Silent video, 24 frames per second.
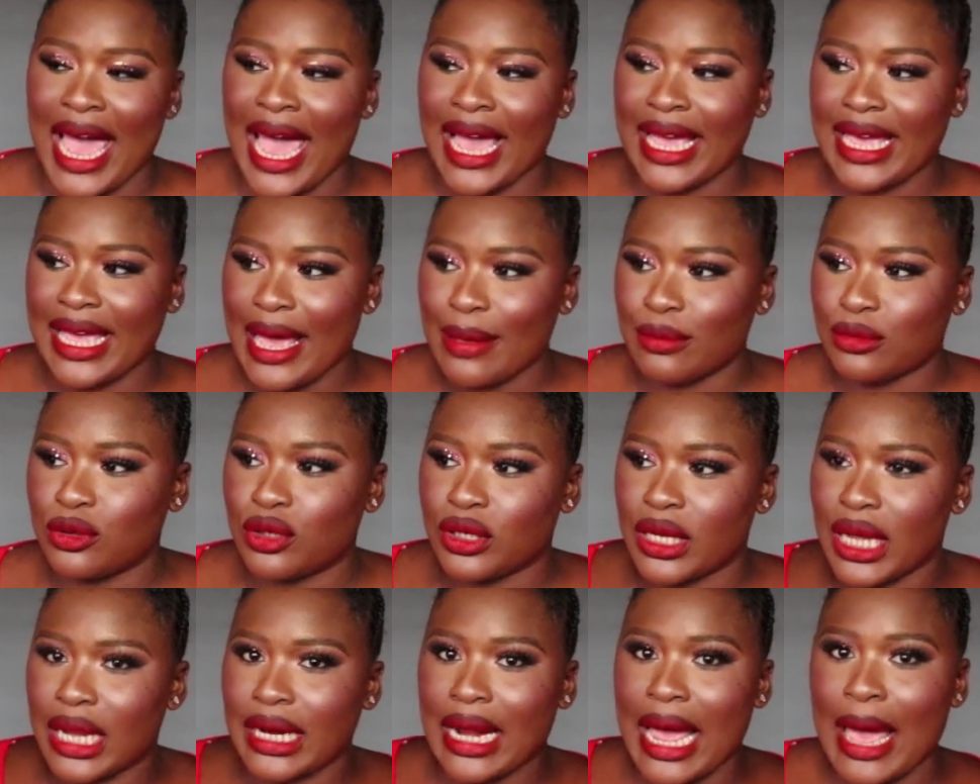I came
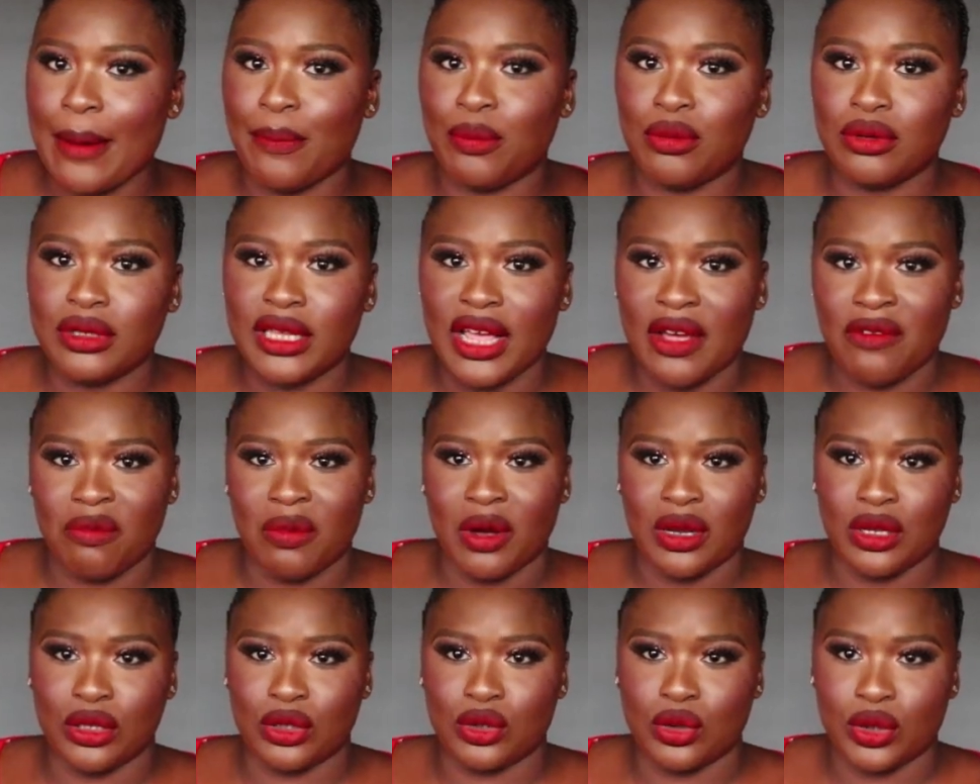together, I put
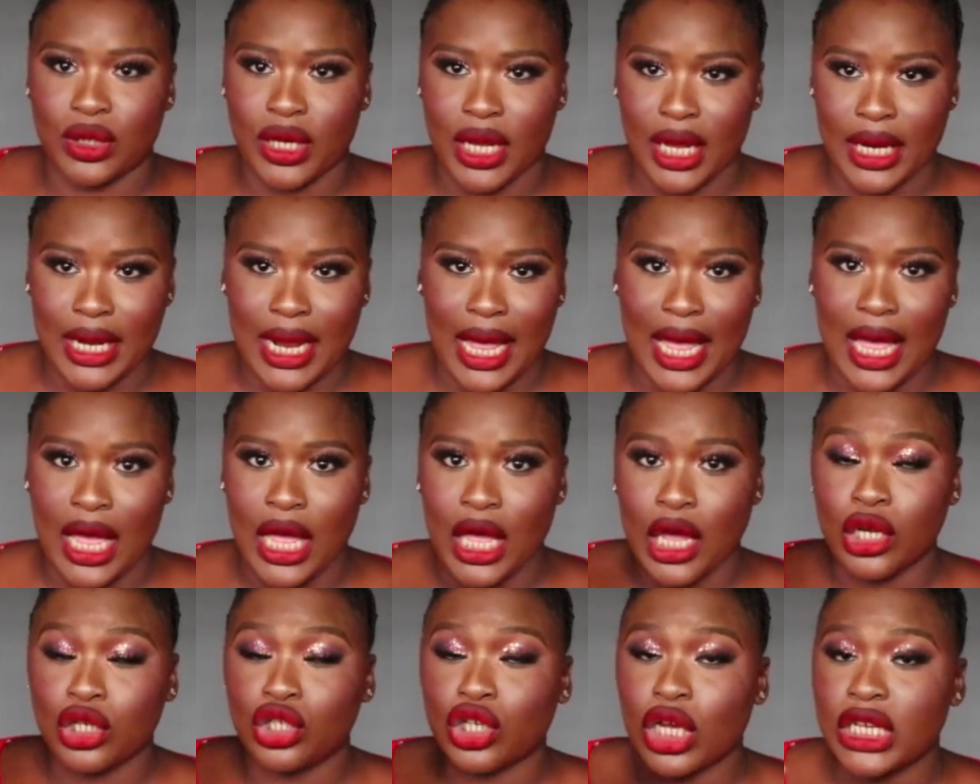everybody together
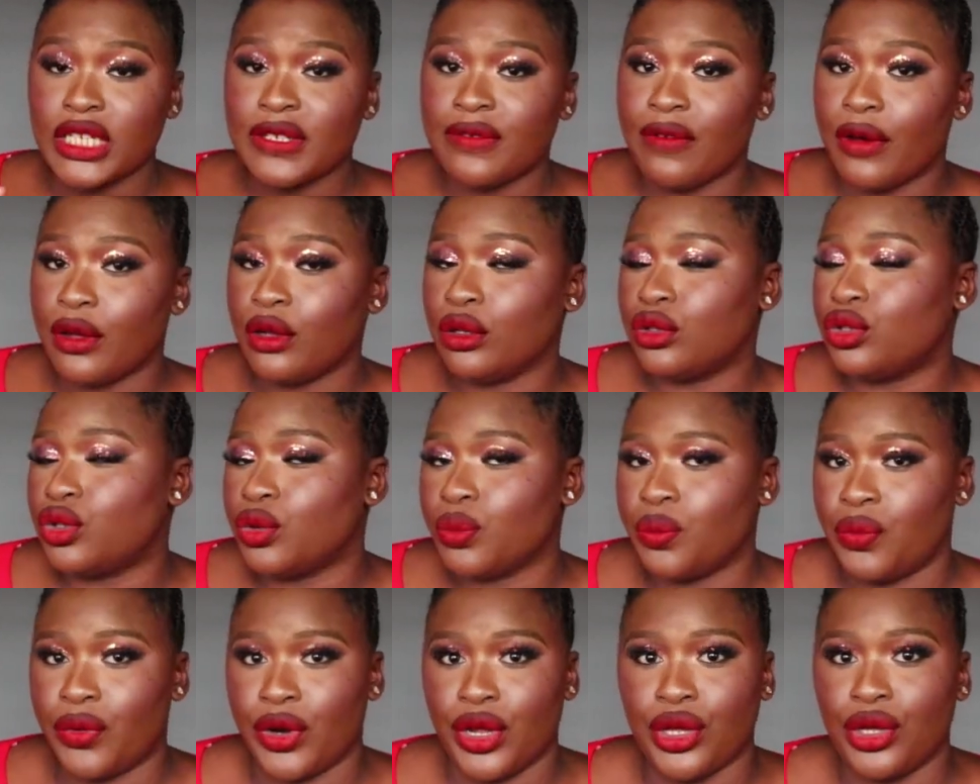just for you
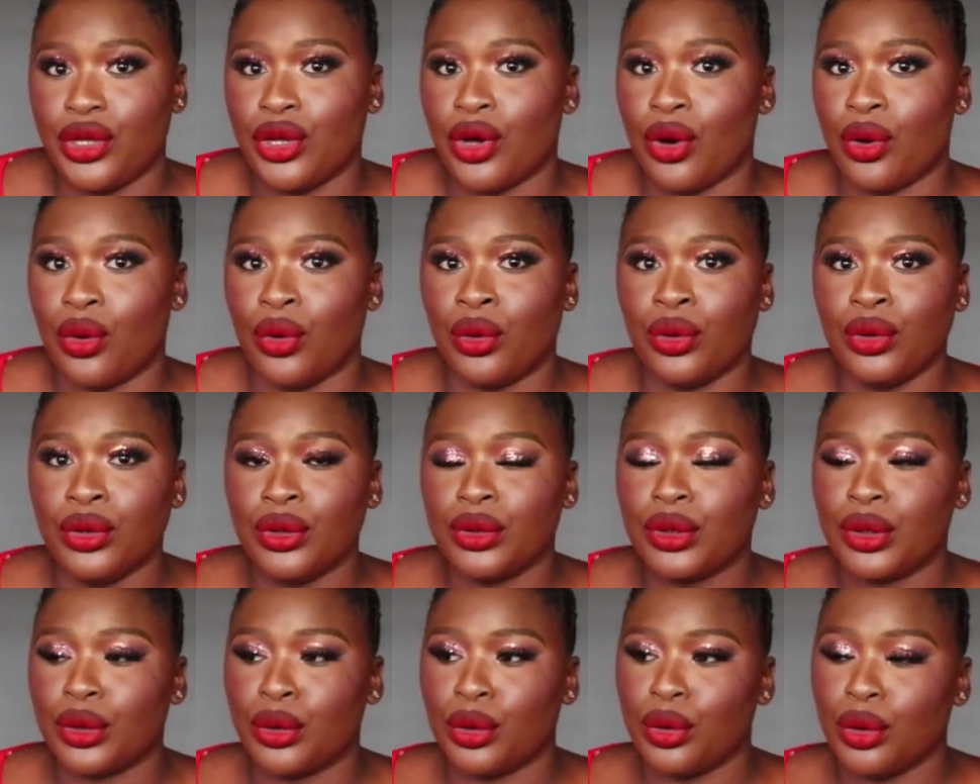to bring your
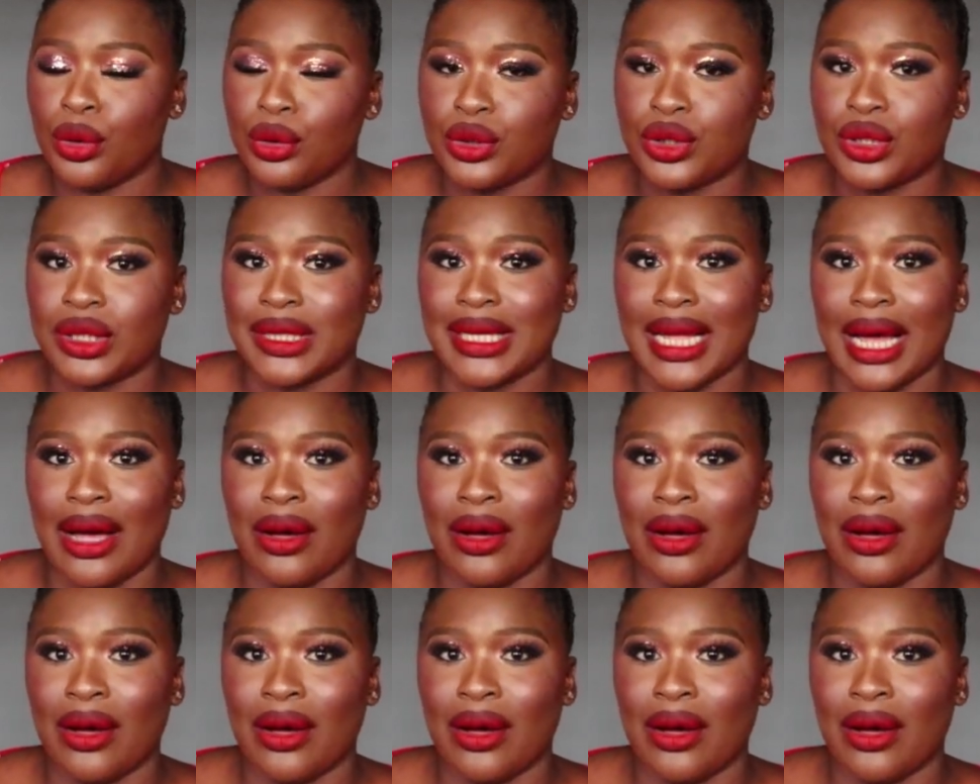own clothes.